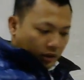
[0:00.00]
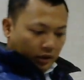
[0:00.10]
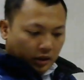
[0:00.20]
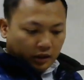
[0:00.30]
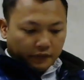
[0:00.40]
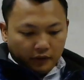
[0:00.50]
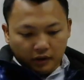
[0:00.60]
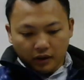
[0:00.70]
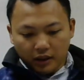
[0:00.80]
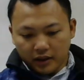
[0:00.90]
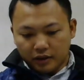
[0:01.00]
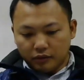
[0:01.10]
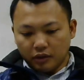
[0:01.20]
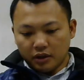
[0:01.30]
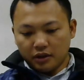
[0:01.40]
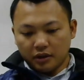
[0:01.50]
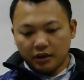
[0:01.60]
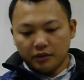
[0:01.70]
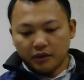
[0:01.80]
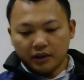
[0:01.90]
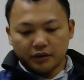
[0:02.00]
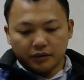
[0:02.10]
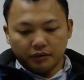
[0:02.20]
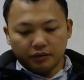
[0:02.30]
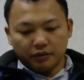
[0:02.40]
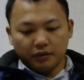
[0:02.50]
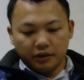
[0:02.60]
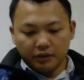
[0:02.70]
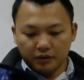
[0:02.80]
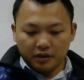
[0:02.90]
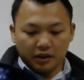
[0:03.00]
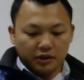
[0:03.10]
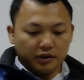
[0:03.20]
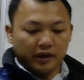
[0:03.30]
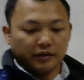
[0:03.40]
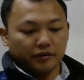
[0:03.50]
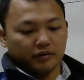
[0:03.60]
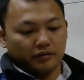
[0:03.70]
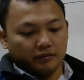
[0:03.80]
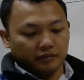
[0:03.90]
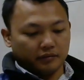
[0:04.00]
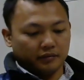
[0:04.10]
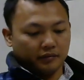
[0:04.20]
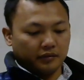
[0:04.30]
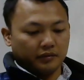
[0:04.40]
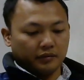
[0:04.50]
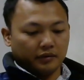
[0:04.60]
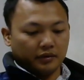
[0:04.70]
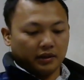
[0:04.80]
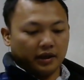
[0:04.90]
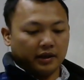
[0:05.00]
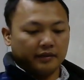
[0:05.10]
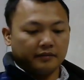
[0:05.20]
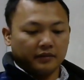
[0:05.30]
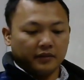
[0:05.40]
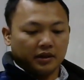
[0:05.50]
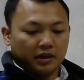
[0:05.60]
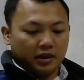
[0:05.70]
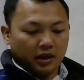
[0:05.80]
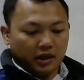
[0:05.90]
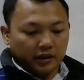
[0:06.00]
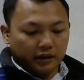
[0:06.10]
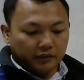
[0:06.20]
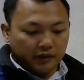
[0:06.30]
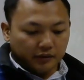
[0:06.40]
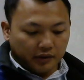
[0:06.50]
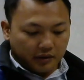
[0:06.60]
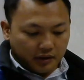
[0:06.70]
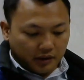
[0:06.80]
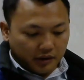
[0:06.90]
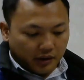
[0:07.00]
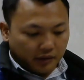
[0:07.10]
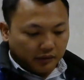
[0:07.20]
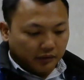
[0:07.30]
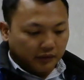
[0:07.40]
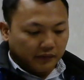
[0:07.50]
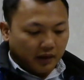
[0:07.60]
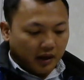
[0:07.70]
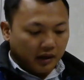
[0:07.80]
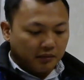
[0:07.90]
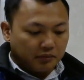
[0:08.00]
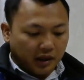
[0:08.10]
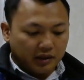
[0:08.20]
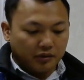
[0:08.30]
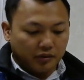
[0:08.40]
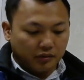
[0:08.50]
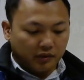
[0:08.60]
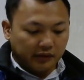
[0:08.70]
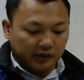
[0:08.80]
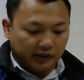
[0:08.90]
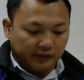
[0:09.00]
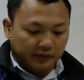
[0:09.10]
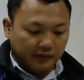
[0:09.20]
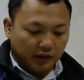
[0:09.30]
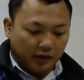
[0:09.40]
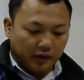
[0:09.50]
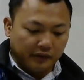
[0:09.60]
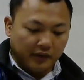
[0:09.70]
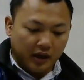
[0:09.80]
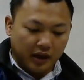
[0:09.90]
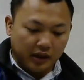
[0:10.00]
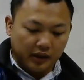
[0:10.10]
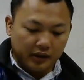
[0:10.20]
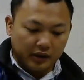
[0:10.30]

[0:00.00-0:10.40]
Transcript: So for the next question, you need to use the chain rule. Okay, you need to use the chain rule to find partial derivative or find